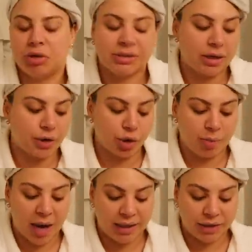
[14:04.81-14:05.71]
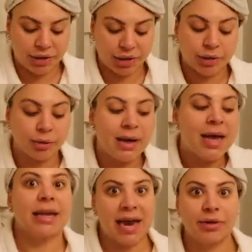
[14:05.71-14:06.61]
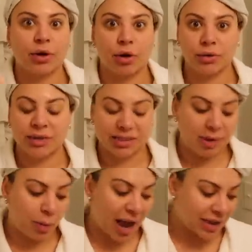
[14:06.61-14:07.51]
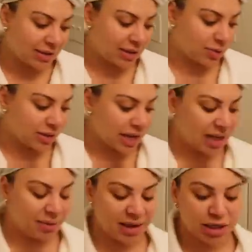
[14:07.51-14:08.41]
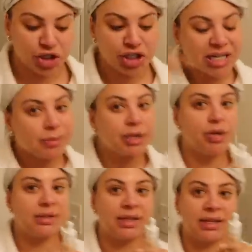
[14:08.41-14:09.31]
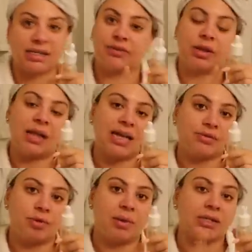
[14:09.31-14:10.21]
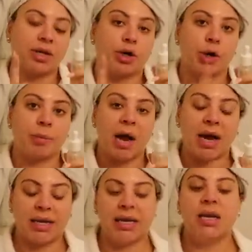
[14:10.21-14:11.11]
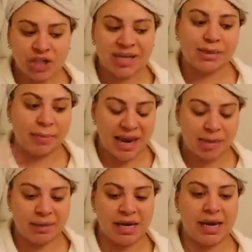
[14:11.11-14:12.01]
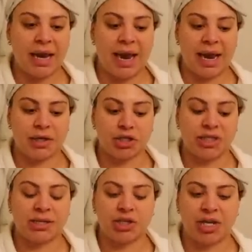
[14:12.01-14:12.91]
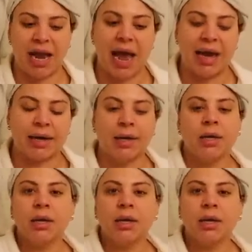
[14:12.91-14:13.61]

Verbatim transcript: use it on your body too. Again, the girl who does my waxes was telling me that she's been using this for the last few months on her body. She has a baby, and she said she had